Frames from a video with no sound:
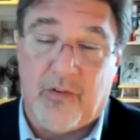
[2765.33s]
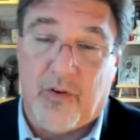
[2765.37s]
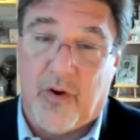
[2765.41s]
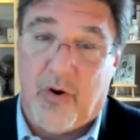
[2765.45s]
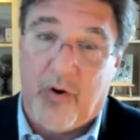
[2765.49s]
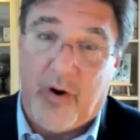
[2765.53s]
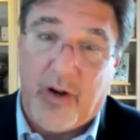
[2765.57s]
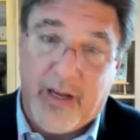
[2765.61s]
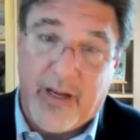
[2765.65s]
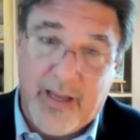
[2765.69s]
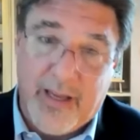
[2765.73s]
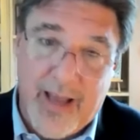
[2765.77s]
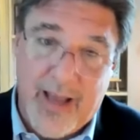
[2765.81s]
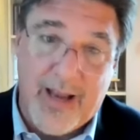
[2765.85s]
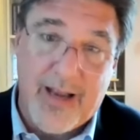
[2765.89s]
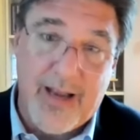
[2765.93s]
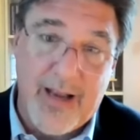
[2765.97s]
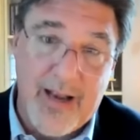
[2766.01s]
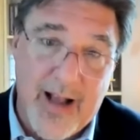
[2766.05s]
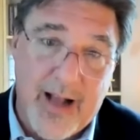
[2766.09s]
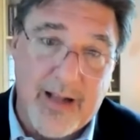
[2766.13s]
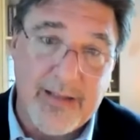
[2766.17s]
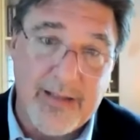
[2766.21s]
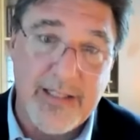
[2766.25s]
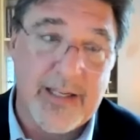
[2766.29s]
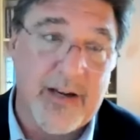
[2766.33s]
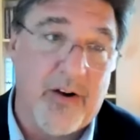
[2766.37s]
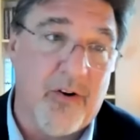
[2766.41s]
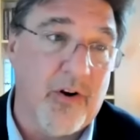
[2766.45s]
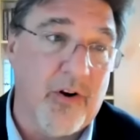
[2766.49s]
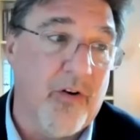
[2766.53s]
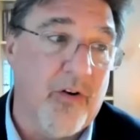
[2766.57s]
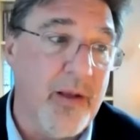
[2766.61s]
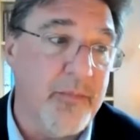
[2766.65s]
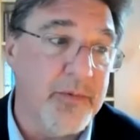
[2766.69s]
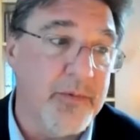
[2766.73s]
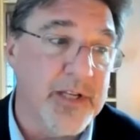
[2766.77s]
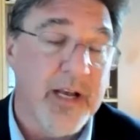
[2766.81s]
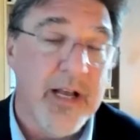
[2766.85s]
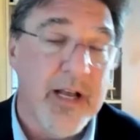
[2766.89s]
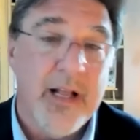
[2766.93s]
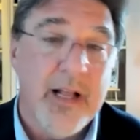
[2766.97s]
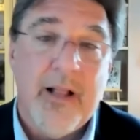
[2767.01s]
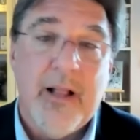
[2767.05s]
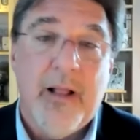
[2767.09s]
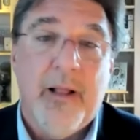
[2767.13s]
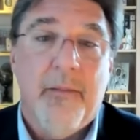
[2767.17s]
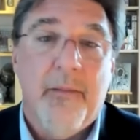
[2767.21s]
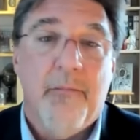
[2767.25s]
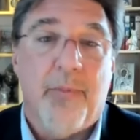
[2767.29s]
So again, not sour grapes,
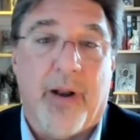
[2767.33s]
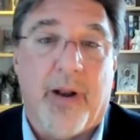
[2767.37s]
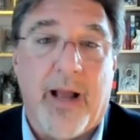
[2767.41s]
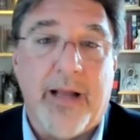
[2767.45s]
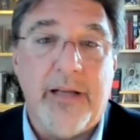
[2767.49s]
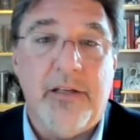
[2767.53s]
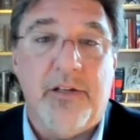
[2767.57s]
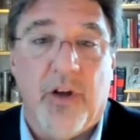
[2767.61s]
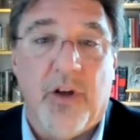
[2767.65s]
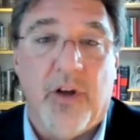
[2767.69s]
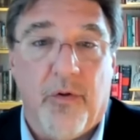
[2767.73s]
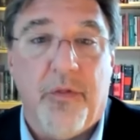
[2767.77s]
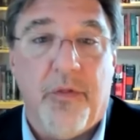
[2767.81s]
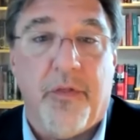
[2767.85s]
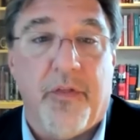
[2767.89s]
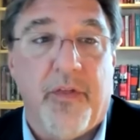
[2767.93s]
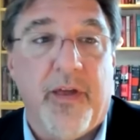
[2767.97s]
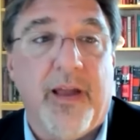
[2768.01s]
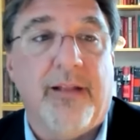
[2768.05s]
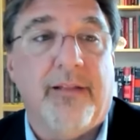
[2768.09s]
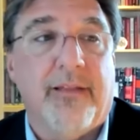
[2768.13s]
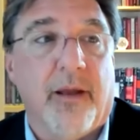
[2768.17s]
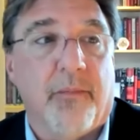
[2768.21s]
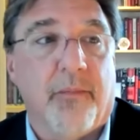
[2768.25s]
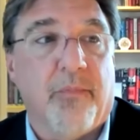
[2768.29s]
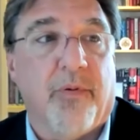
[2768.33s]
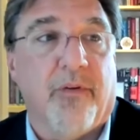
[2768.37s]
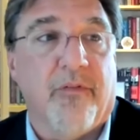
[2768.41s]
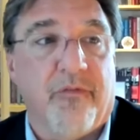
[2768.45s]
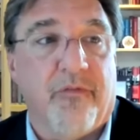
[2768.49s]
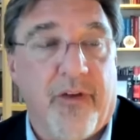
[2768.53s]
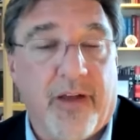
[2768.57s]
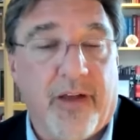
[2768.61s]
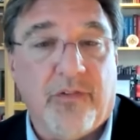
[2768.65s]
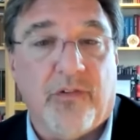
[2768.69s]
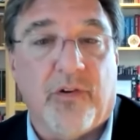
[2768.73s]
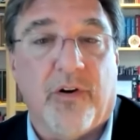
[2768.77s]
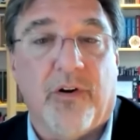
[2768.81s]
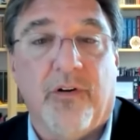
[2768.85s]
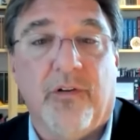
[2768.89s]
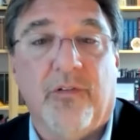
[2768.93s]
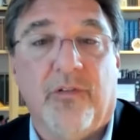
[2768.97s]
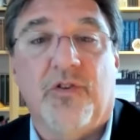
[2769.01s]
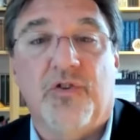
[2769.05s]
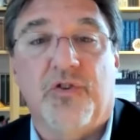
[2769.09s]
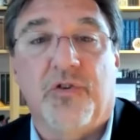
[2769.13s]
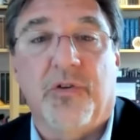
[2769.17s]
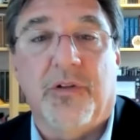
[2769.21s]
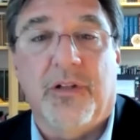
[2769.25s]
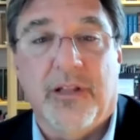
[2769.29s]
but I don't think that
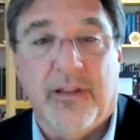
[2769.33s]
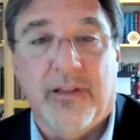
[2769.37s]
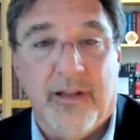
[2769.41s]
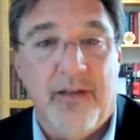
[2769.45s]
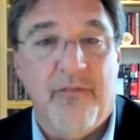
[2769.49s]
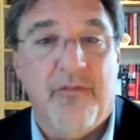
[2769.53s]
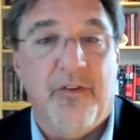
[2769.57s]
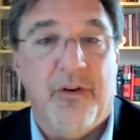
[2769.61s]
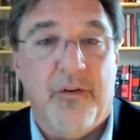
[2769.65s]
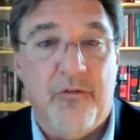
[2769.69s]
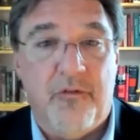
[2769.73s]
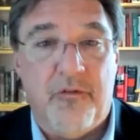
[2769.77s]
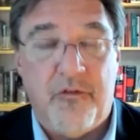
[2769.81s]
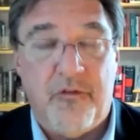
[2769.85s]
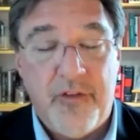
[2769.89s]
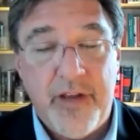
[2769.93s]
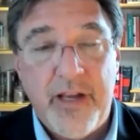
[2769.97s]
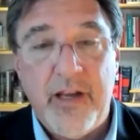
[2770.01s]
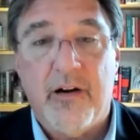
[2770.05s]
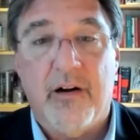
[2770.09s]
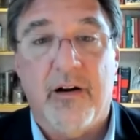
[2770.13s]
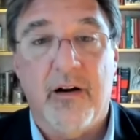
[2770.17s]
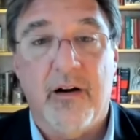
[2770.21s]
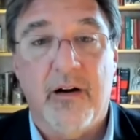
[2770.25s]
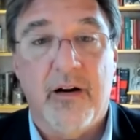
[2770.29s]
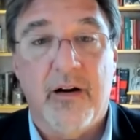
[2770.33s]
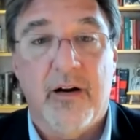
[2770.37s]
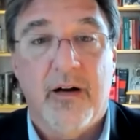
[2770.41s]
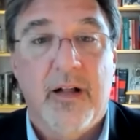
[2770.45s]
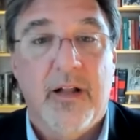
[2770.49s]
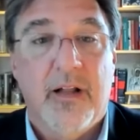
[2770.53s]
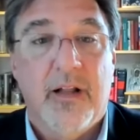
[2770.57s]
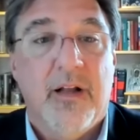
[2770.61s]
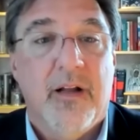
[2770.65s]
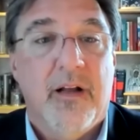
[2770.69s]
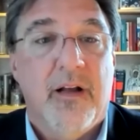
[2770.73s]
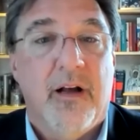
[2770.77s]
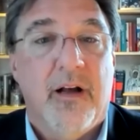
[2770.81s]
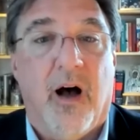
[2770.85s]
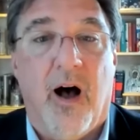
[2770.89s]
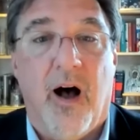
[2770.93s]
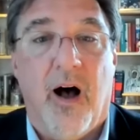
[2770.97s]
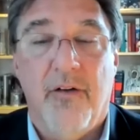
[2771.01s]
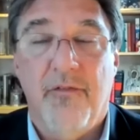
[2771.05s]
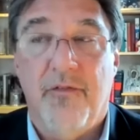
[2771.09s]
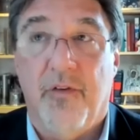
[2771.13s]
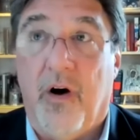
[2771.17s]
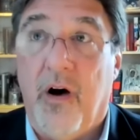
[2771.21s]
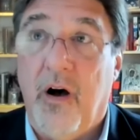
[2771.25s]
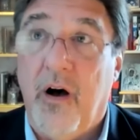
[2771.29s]
professors should live in fear
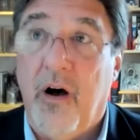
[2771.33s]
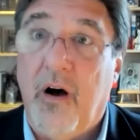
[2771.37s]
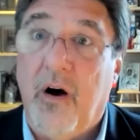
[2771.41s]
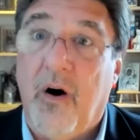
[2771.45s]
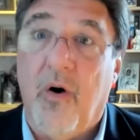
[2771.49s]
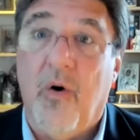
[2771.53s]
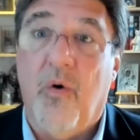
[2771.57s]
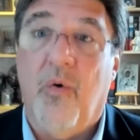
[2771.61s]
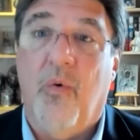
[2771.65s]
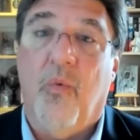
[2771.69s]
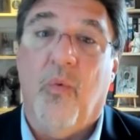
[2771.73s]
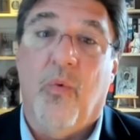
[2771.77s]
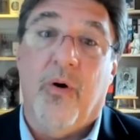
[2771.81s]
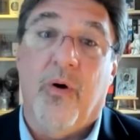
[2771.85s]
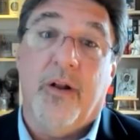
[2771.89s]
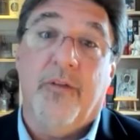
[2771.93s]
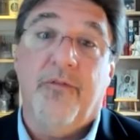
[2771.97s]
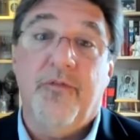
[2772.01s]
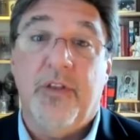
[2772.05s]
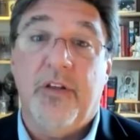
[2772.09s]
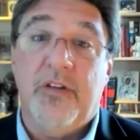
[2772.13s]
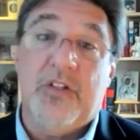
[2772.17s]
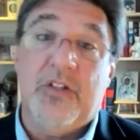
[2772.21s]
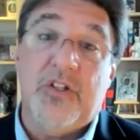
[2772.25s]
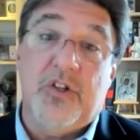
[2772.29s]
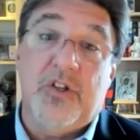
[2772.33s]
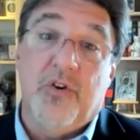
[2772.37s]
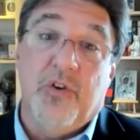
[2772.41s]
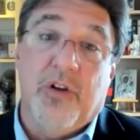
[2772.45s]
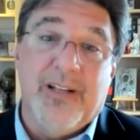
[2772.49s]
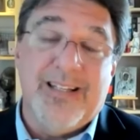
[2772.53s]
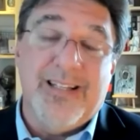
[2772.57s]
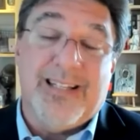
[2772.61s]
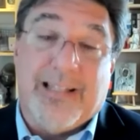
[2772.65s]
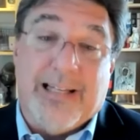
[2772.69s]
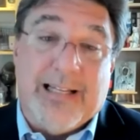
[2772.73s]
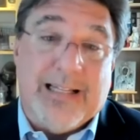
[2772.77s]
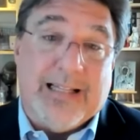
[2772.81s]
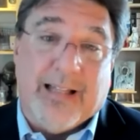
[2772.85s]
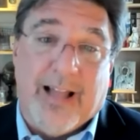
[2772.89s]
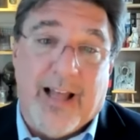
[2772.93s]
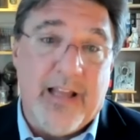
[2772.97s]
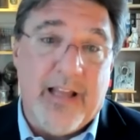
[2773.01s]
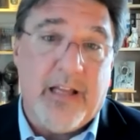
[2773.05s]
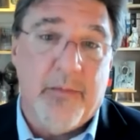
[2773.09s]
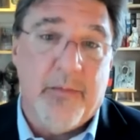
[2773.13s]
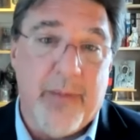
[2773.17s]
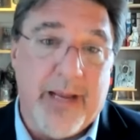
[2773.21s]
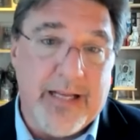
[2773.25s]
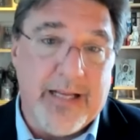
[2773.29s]
of, uh oh, what if the students didn't
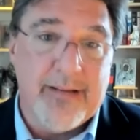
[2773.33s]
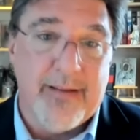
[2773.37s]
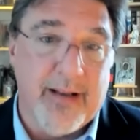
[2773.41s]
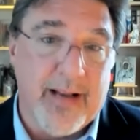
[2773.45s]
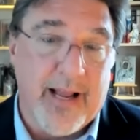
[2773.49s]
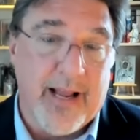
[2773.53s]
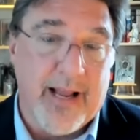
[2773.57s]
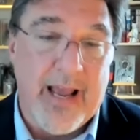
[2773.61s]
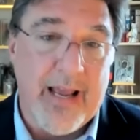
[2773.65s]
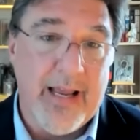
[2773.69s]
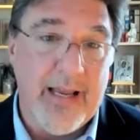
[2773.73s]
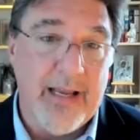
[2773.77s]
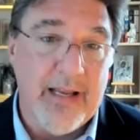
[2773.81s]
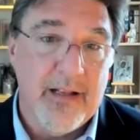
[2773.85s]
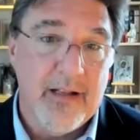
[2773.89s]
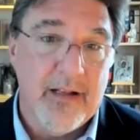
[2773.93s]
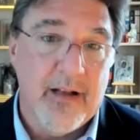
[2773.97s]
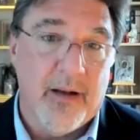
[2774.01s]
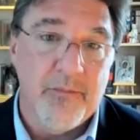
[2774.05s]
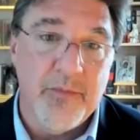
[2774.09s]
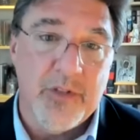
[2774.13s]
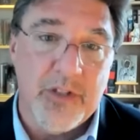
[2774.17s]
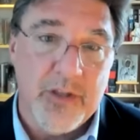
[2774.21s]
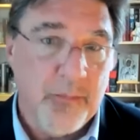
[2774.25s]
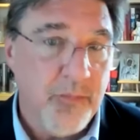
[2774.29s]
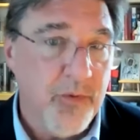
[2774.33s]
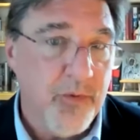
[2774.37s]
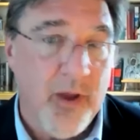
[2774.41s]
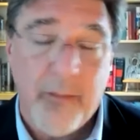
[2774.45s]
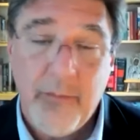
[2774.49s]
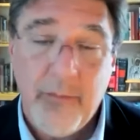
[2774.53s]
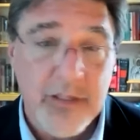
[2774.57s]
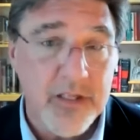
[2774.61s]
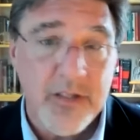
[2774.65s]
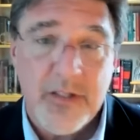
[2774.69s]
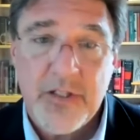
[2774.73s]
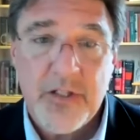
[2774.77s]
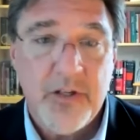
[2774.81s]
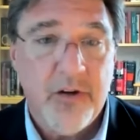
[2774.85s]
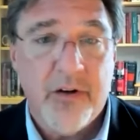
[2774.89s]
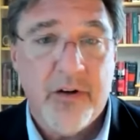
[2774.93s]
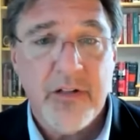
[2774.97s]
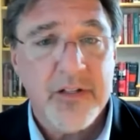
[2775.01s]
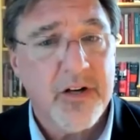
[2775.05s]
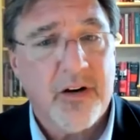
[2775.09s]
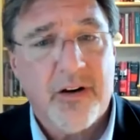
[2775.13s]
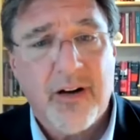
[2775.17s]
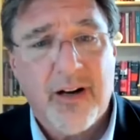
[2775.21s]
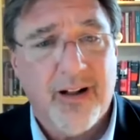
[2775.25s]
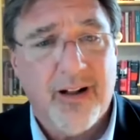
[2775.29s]
like me today? Um, sometimes the
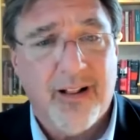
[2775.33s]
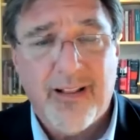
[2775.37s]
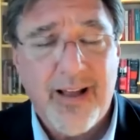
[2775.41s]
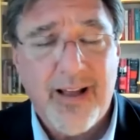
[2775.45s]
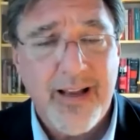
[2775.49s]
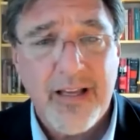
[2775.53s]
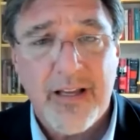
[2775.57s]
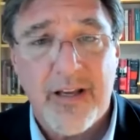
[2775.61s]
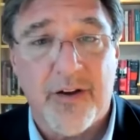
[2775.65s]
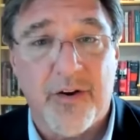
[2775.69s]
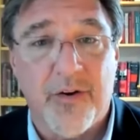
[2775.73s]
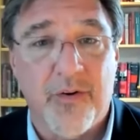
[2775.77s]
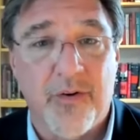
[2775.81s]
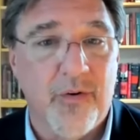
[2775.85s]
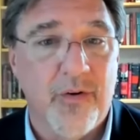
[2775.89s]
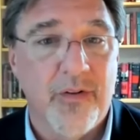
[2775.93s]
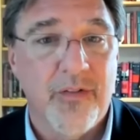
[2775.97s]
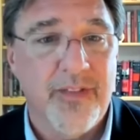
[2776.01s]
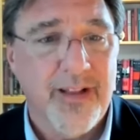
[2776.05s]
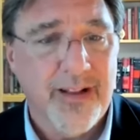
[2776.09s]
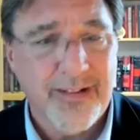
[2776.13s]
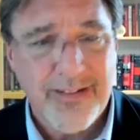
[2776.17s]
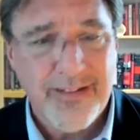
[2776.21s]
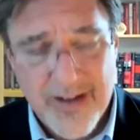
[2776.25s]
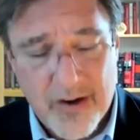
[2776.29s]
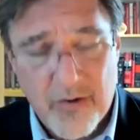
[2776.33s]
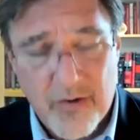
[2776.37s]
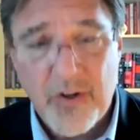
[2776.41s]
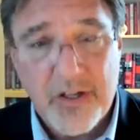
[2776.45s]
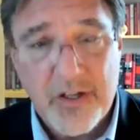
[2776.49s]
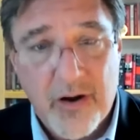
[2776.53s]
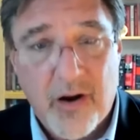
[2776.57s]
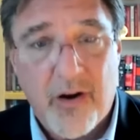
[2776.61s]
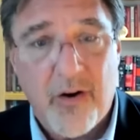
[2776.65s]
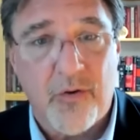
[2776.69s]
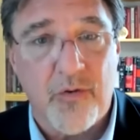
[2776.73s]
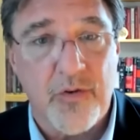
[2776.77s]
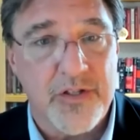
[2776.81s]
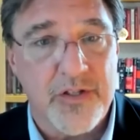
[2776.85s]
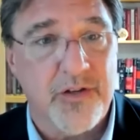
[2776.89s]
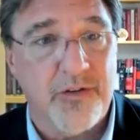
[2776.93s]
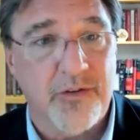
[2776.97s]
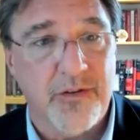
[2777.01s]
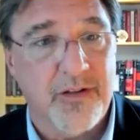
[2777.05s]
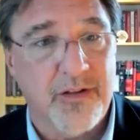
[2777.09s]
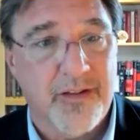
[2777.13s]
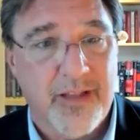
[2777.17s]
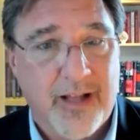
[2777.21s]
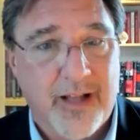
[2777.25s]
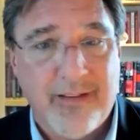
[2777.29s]
students aren't going to like you that's how it goes.
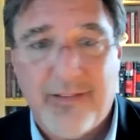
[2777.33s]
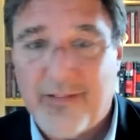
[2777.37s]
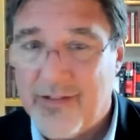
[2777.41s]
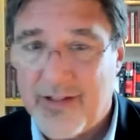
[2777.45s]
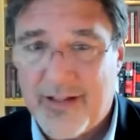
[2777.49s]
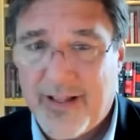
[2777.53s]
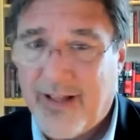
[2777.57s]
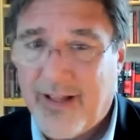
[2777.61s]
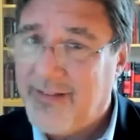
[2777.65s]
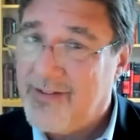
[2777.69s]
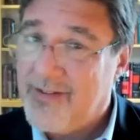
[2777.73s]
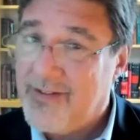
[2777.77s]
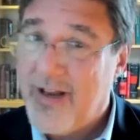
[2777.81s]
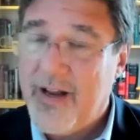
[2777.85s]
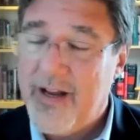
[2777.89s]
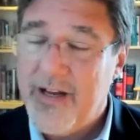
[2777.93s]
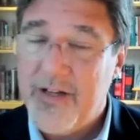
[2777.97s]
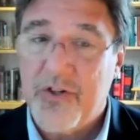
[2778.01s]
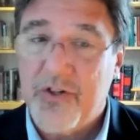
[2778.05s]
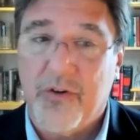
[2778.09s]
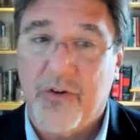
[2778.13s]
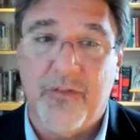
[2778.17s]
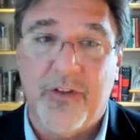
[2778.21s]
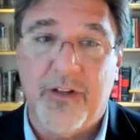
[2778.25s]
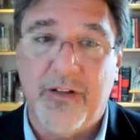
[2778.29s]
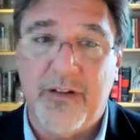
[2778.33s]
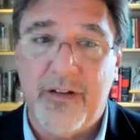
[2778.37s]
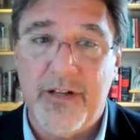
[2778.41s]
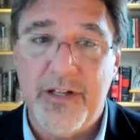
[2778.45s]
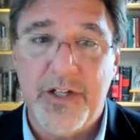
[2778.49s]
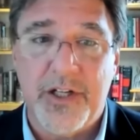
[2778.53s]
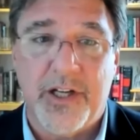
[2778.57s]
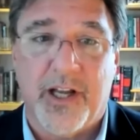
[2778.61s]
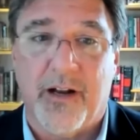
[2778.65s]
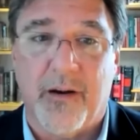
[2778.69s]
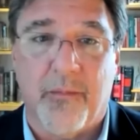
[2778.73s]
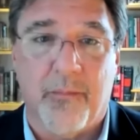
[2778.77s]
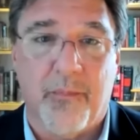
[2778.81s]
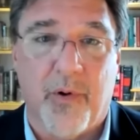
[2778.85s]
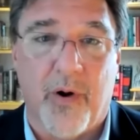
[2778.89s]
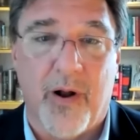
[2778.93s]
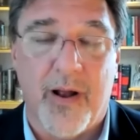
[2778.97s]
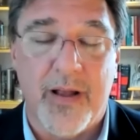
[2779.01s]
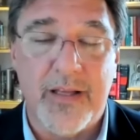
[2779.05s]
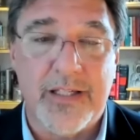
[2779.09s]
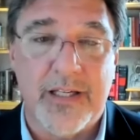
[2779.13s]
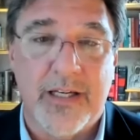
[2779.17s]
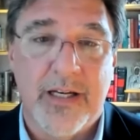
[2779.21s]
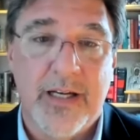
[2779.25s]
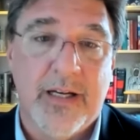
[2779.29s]
You, that's that's the nature of the teaching
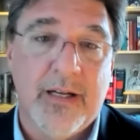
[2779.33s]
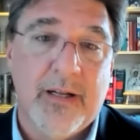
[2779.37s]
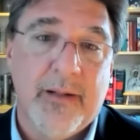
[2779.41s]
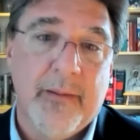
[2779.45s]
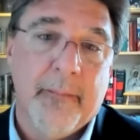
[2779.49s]
enterprise.